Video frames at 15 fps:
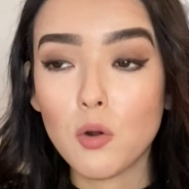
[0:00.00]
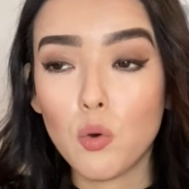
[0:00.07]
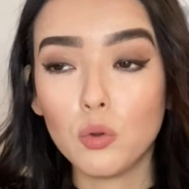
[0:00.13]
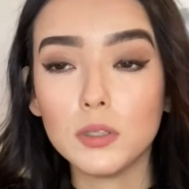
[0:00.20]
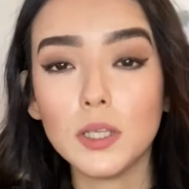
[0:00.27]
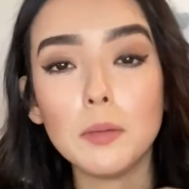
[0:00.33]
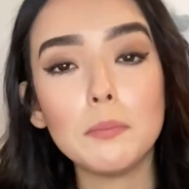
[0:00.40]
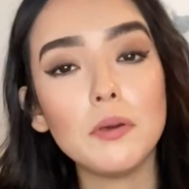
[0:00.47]

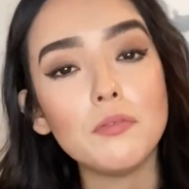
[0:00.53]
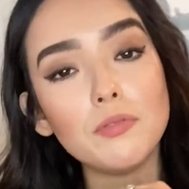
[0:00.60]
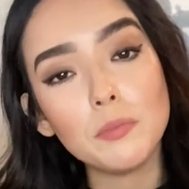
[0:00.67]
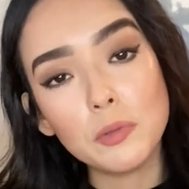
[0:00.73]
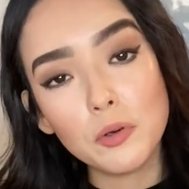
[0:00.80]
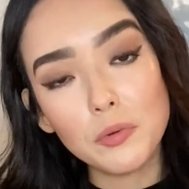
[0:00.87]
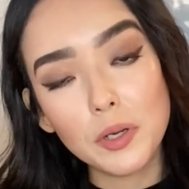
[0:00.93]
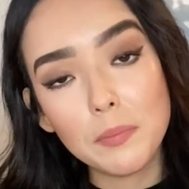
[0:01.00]
only be
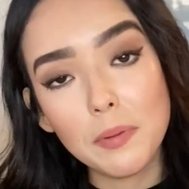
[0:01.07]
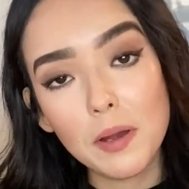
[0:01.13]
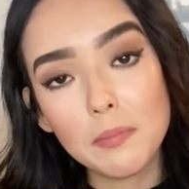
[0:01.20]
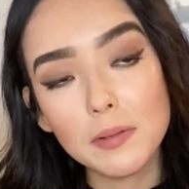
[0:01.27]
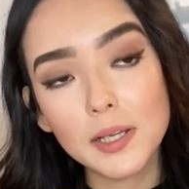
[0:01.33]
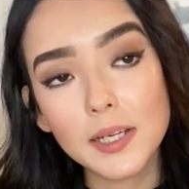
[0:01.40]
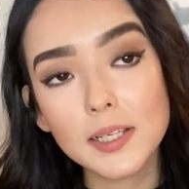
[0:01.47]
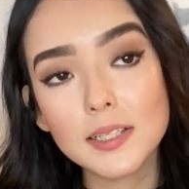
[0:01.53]
from notary
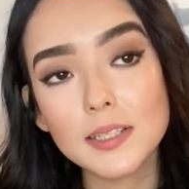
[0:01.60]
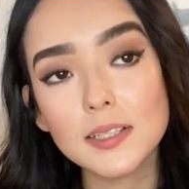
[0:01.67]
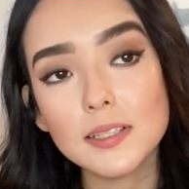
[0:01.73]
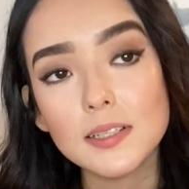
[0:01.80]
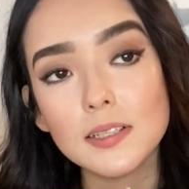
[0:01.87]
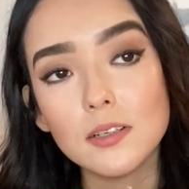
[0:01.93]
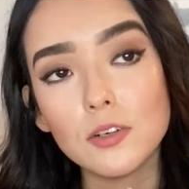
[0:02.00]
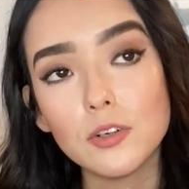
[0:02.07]
public
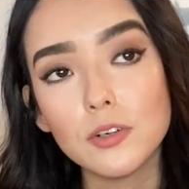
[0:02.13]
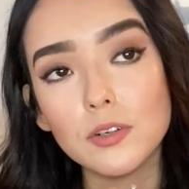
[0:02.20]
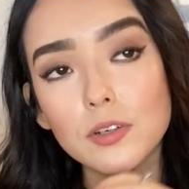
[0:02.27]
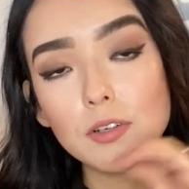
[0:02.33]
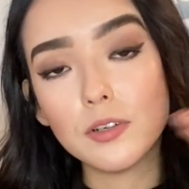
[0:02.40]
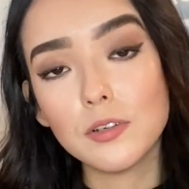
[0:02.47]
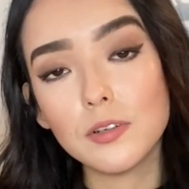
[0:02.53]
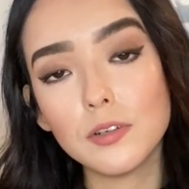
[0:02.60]

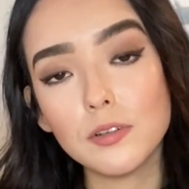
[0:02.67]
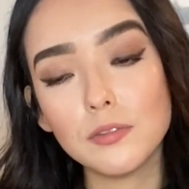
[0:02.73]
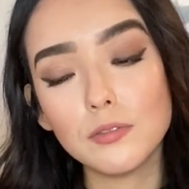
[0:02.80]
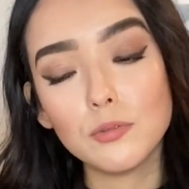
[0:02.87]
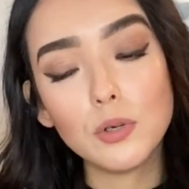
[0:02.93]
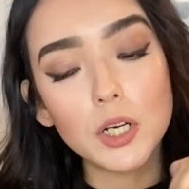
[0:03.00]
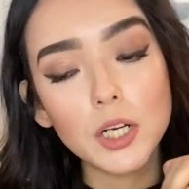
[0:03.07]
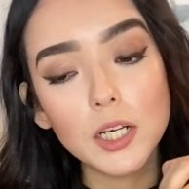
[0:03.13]

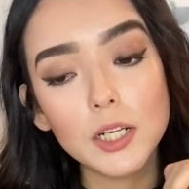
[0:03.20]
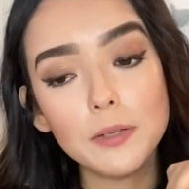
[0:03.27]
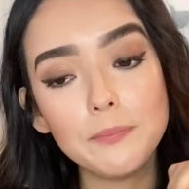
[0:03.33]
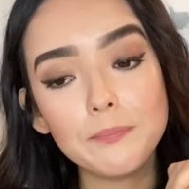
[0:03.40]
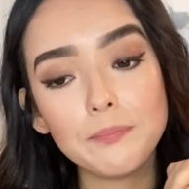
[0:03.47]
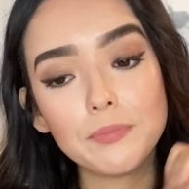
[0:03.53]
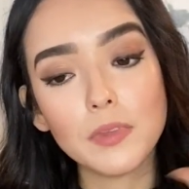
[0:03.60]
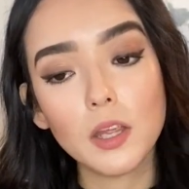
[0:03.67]
work,
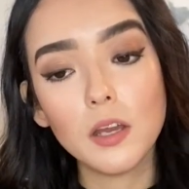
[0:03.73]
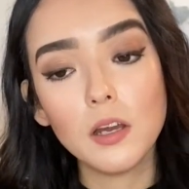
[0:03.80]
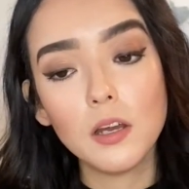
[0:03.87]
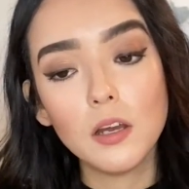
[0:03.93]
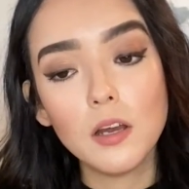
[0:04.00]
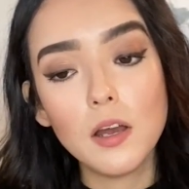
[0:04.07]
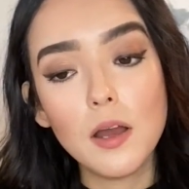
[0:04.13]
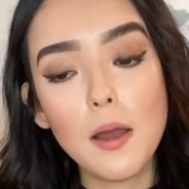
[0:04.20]

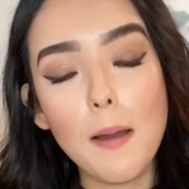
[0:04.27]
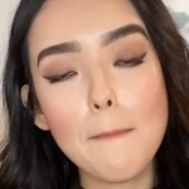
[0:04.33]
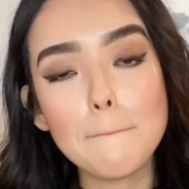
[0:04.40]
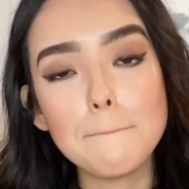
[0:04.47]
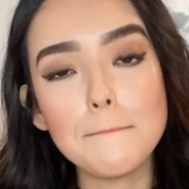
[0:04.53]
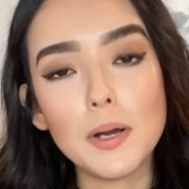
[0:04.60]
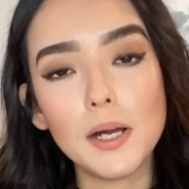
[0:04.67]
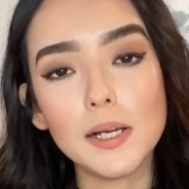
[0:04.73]

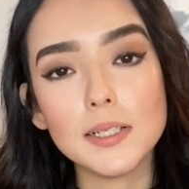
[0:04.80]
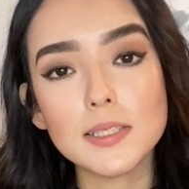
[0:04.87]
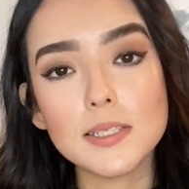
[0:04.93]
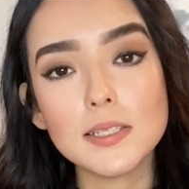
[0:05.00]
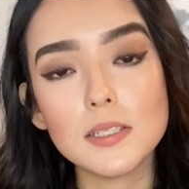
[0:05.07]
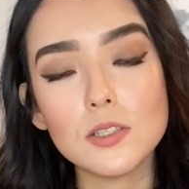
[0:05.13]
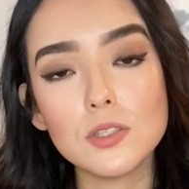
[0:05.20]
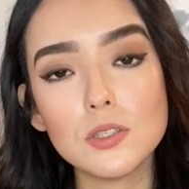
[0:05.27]

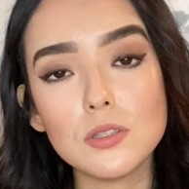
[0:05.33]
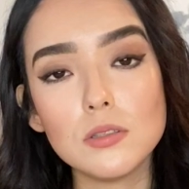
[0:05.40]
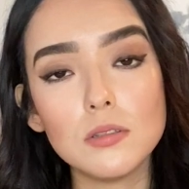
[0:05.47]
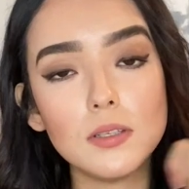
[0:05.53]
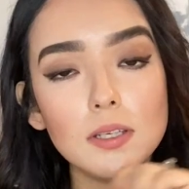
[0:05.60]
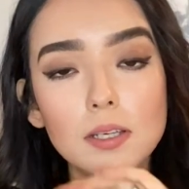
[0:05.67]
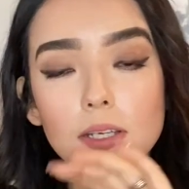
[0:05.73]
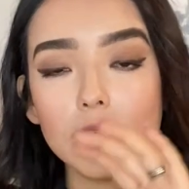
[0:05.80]
but
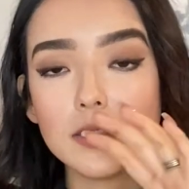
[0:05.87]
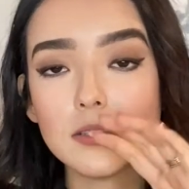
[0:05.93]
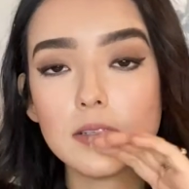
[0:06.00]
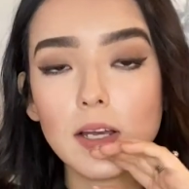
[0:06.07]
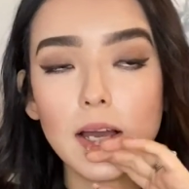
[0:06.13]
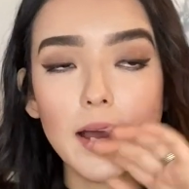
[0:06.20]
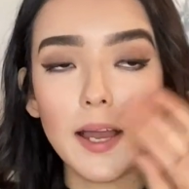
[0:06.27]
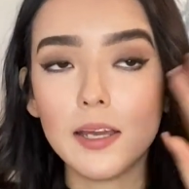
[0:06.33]

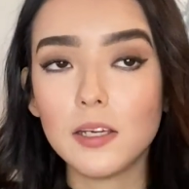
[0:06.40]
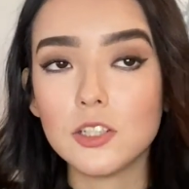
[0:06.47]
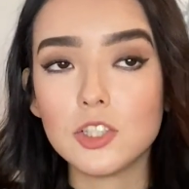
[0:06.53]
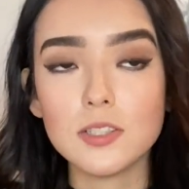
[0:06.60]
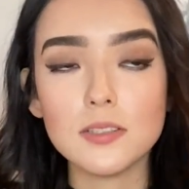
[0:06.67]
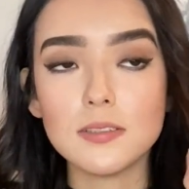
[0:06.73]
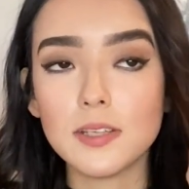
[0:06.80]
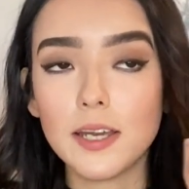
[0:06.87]
I
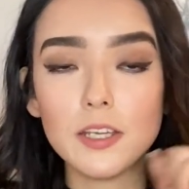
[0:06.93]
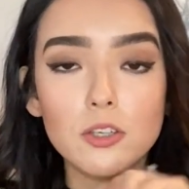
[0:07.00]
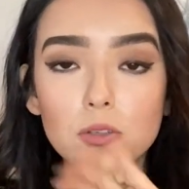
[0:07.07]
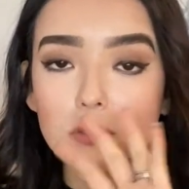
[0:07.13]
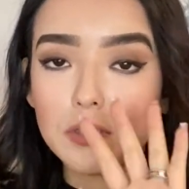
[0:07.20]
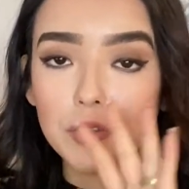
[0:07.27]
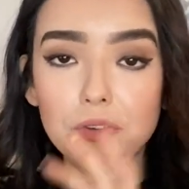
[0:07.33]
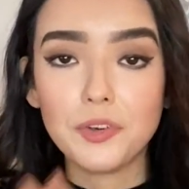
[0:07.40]

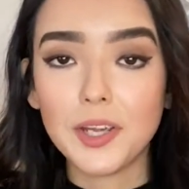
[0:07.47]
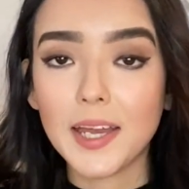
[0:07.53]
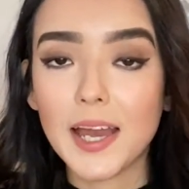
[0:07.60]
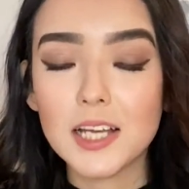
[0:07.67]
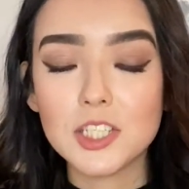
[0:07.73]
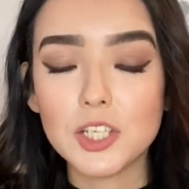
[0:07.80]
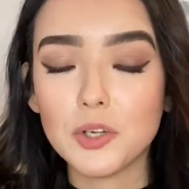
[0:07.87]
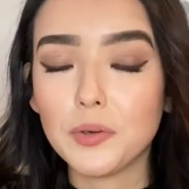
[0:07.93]
use Notary
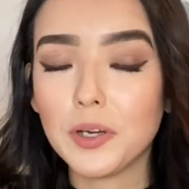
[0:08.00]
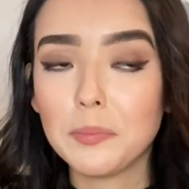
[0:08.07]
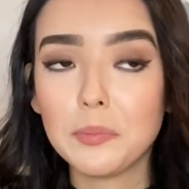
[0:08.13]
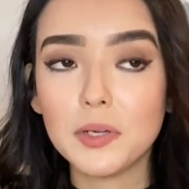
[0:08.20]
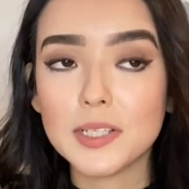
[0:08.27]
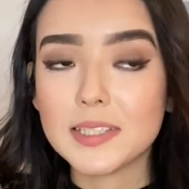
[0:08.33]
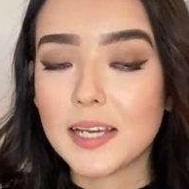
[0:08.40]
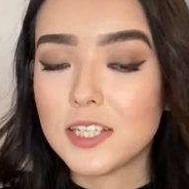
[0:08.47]
Gadget.
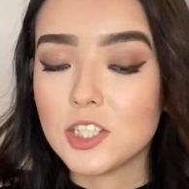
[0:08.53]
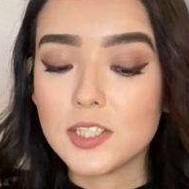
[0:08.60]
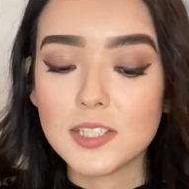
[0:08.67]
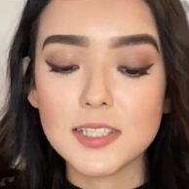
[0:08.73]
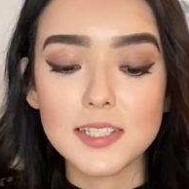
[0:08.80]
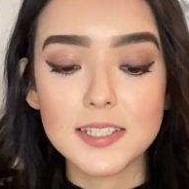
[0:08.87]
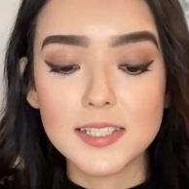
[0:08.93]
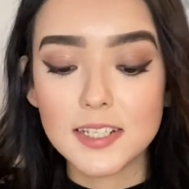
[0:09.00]
QuickBooks,
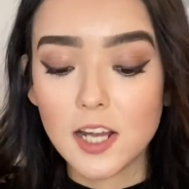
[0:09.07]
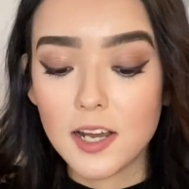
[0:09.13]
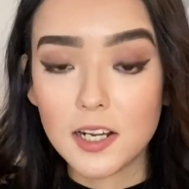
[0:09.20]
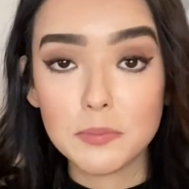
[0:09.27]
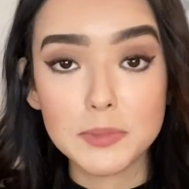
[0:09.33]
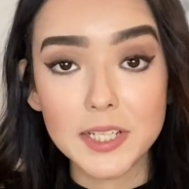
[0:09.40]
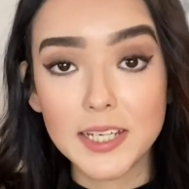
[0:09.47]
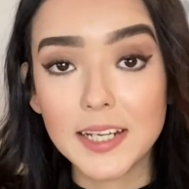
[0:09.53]
I did not
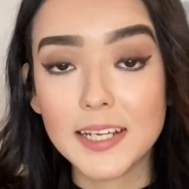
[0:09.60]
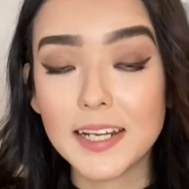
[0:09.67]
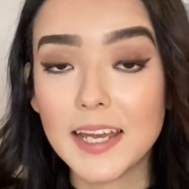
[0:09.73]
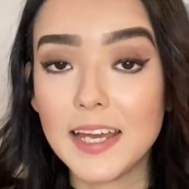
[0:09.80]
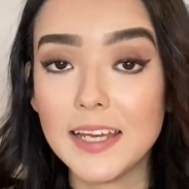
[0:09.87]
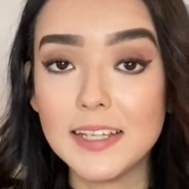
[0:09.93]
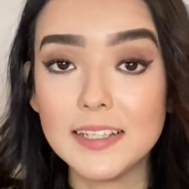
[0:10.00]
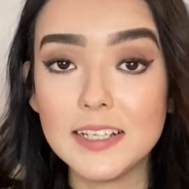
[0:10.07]
update it,
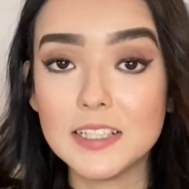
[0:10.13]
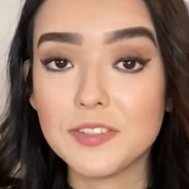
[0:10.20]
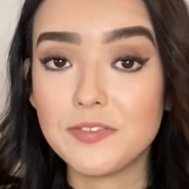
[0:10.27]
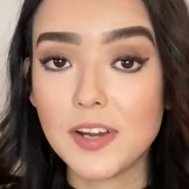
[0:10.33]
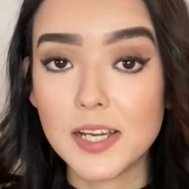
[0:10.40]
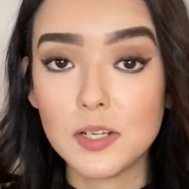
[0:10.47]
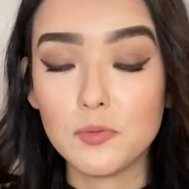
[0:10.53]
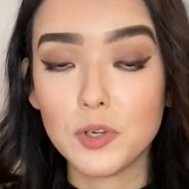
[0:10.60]
and it's
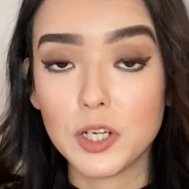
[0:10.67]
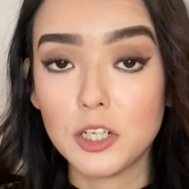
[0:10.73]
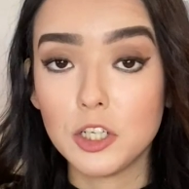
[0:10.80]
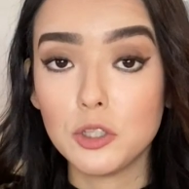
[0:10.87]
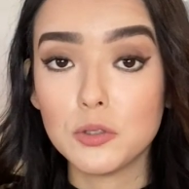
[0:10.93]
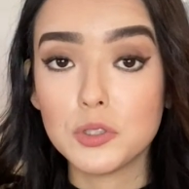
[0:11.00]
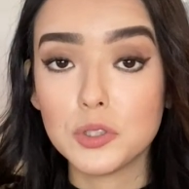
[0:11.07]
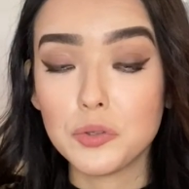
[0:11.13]
fine. We're going
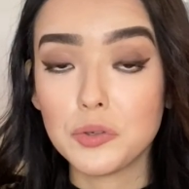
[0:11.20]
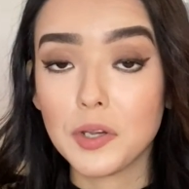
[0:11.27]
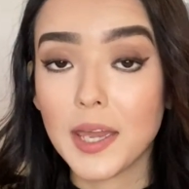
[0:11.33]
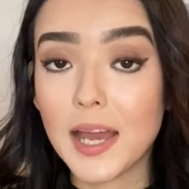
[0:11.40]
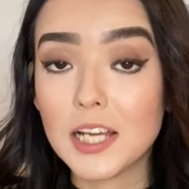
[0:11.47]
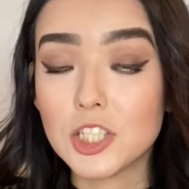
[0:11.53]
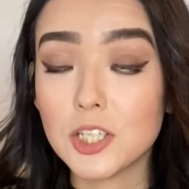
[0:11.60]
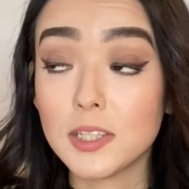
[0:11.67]
to use Notary
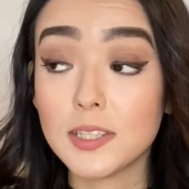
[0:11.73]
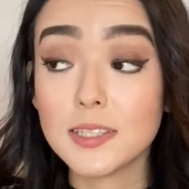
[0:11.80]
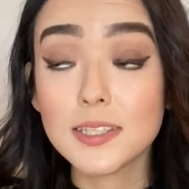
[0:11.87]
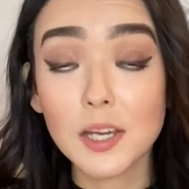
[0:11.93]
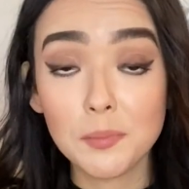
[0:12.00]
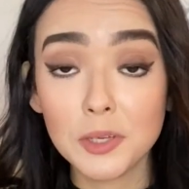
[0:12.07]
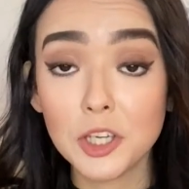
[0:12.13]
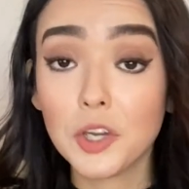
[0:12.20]
Gadget. This
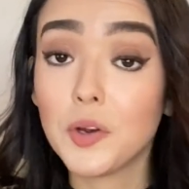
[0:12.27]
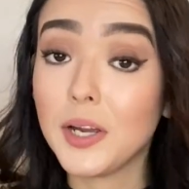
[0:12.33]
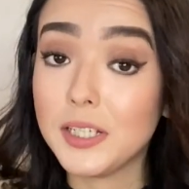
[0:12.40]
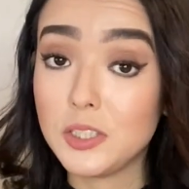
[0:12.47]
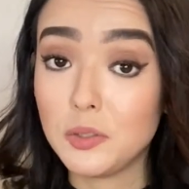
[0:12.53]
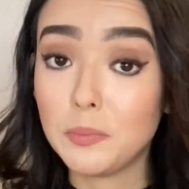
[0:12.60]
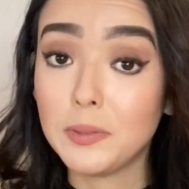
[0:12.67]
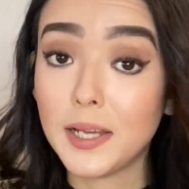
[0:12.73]
coming year, I
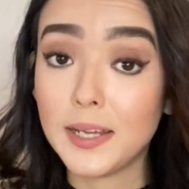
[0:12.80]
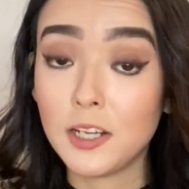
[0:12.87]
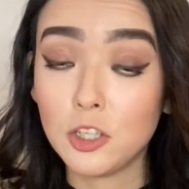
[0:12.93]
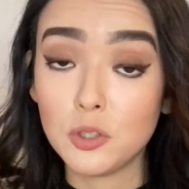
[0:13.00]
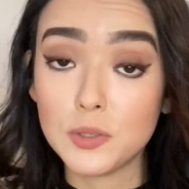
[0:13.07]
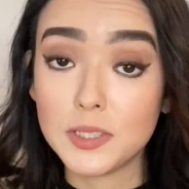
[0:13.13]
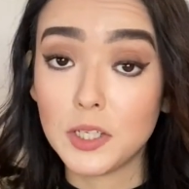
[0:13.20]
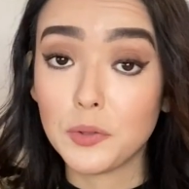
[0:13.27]
do plan
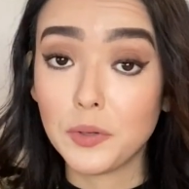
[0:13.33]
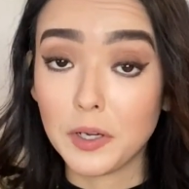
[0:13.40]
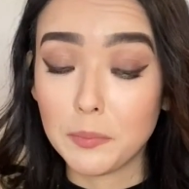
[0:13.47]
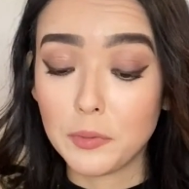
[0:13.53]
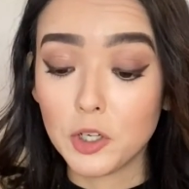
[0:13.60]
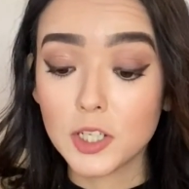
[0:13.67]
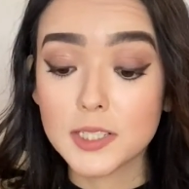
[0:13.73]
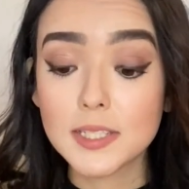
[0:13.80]
on using
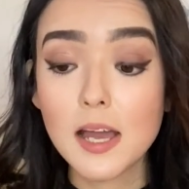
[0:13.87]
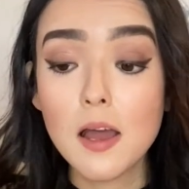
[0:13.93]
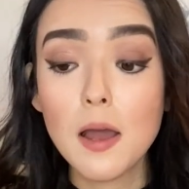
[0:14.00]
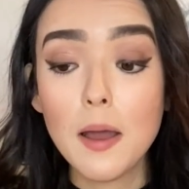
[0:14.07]
QuickBooks